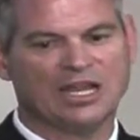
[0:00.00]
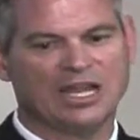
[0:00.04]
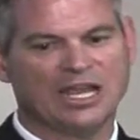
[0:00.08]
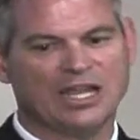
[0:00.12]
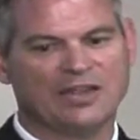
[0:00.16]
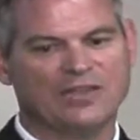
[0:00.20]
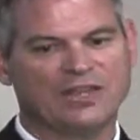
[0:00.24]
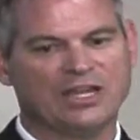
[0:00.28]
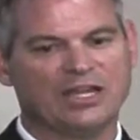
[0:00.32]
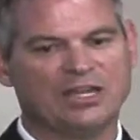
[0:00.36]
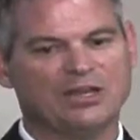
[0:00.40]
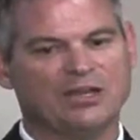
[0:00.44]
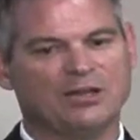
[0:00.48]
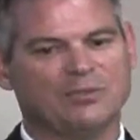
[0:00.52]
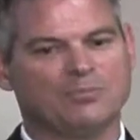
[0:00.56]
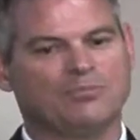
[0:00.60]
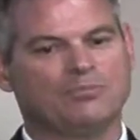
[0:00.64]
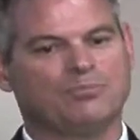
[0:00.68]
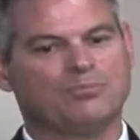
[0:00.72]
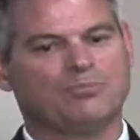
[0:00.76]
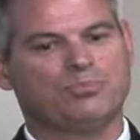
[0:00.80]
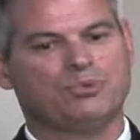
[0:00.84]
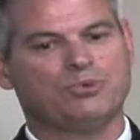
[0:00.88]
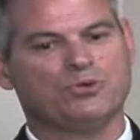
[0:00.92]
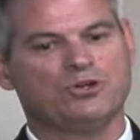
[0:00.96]
And then
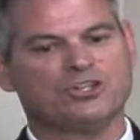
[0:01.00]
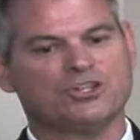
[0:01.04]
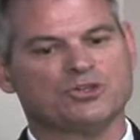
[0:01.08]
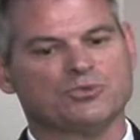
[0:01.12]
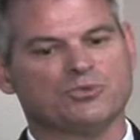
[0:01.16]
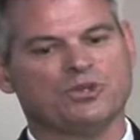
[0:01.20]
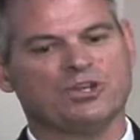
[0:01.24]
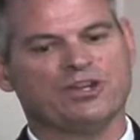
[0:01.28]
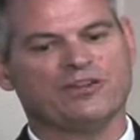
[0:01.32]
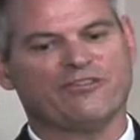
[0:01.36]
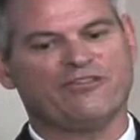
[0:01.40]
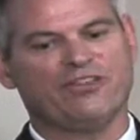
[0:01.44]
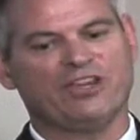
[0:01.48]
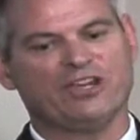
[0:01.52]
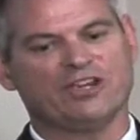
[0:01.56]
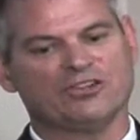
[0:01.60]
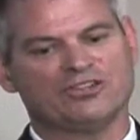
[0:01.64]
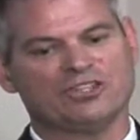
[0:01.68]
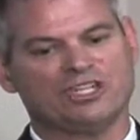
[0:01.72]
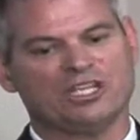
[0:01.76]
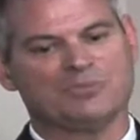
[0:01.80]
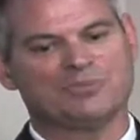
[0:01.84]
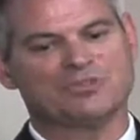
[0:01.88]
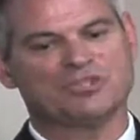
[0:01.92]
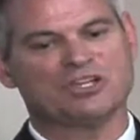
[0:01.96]
push with their
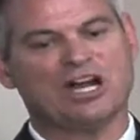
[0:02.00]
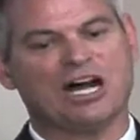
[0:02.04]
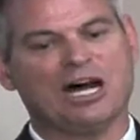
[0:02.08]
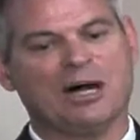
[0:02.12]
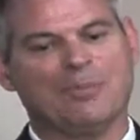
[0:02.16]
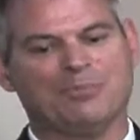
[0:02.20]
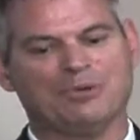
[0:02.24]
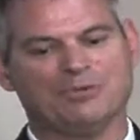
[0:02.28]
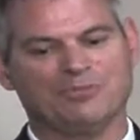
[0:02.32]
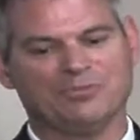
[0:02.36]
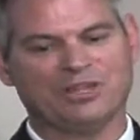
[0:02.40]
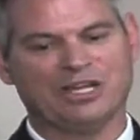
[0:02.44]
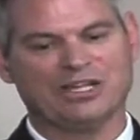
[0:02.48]
fingertips up.